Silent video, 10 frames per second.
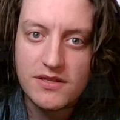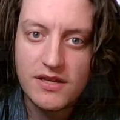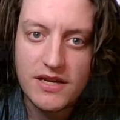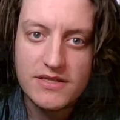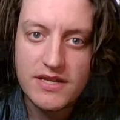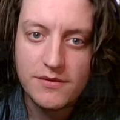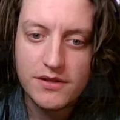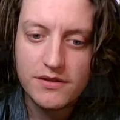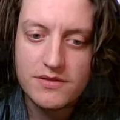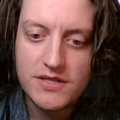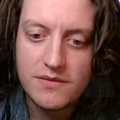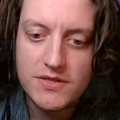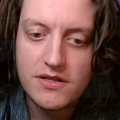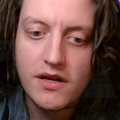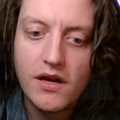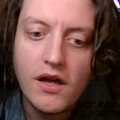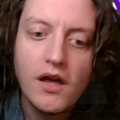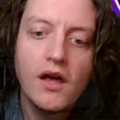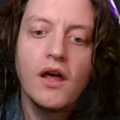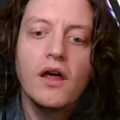That is how it goes sometimes.
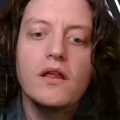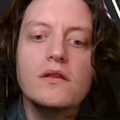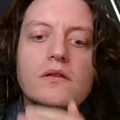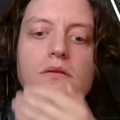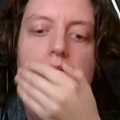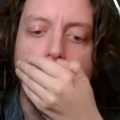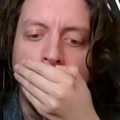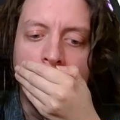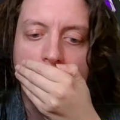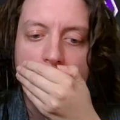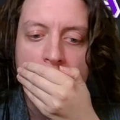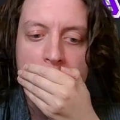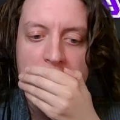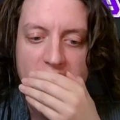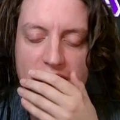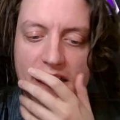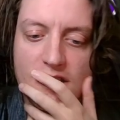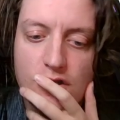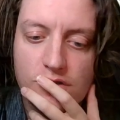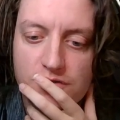I think
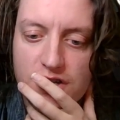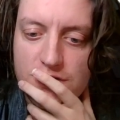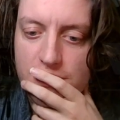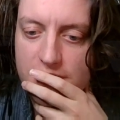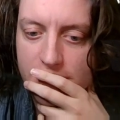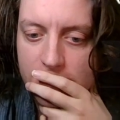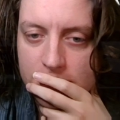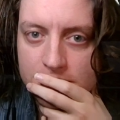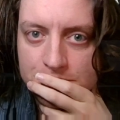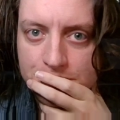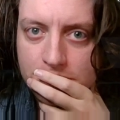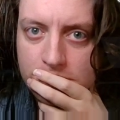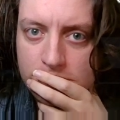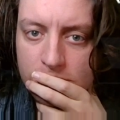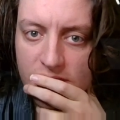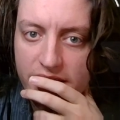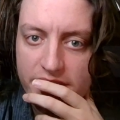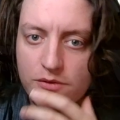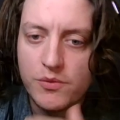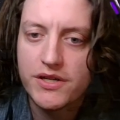I don't resource here. I
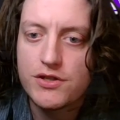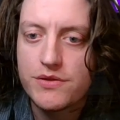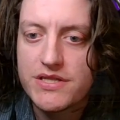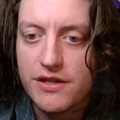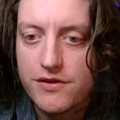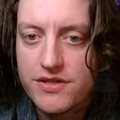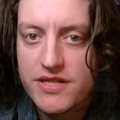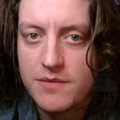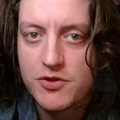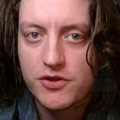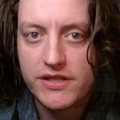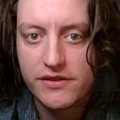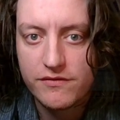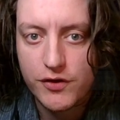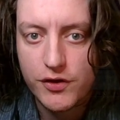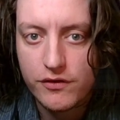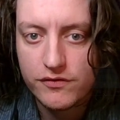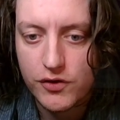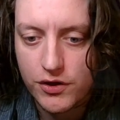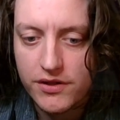think what we're gonna do is Interceptor kill Inferno
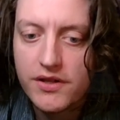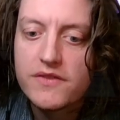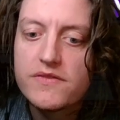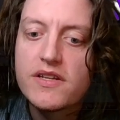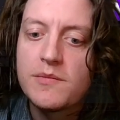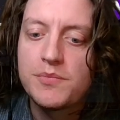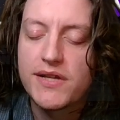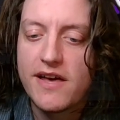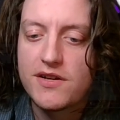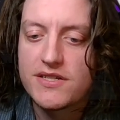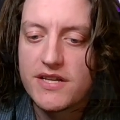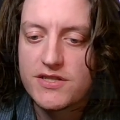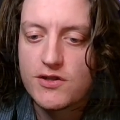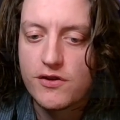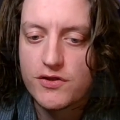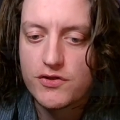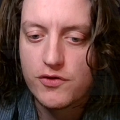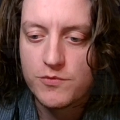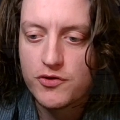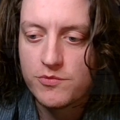4, play out a Death Star
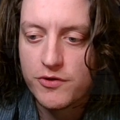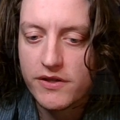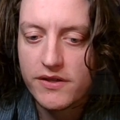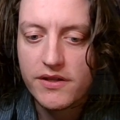Stormtrooper.